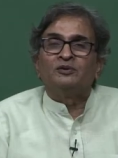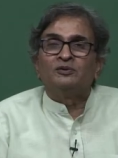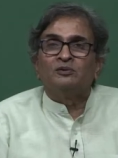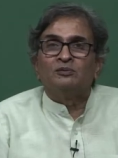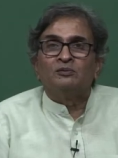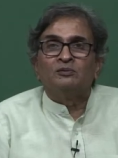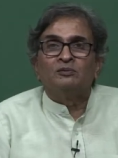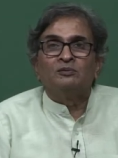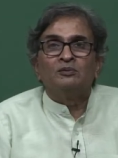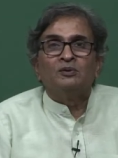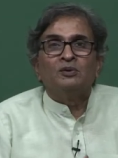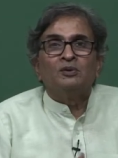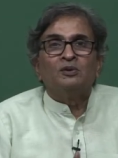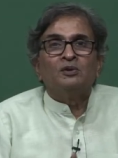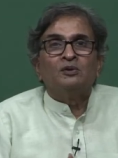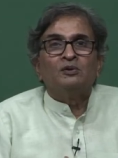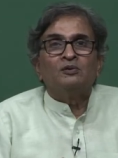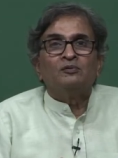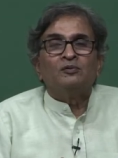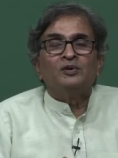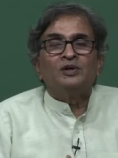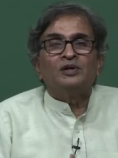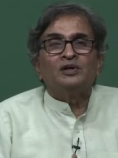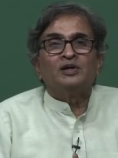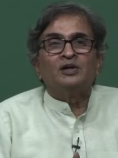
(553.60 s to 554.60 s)
the two
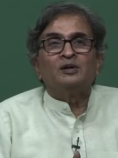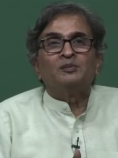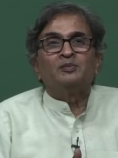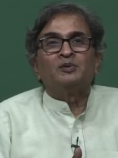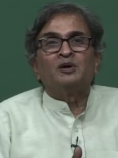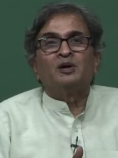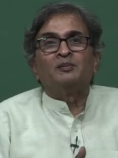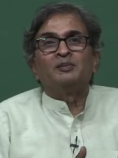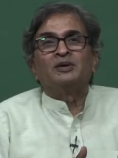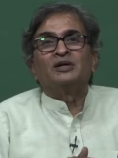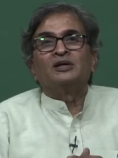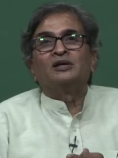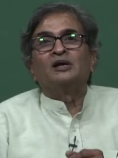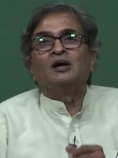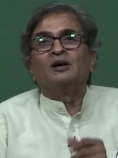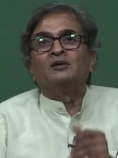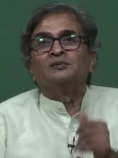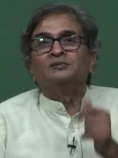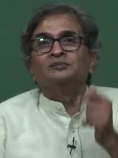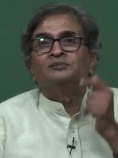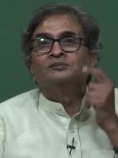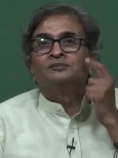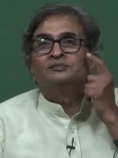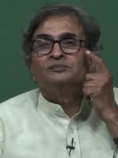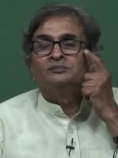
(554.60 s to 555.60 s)
will keep coming
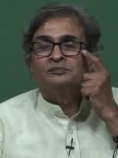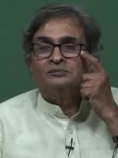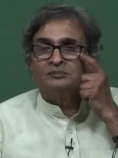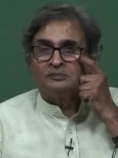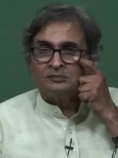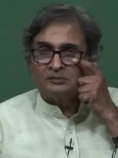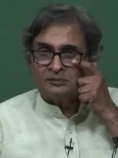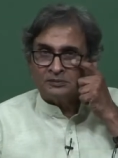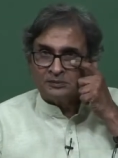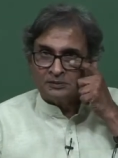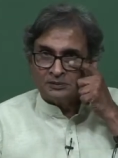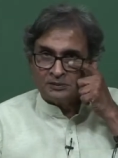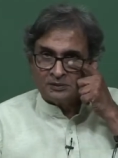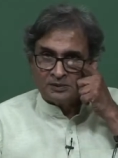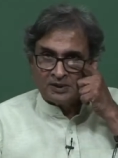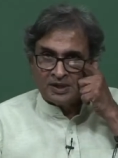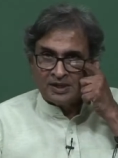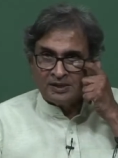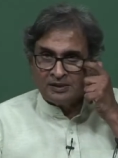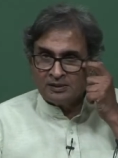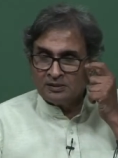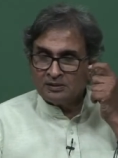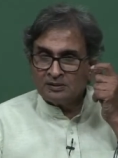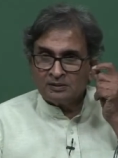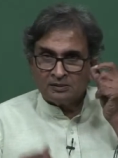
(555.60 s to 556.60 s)
down,
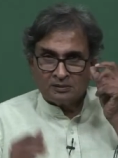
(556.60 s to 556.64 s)
right.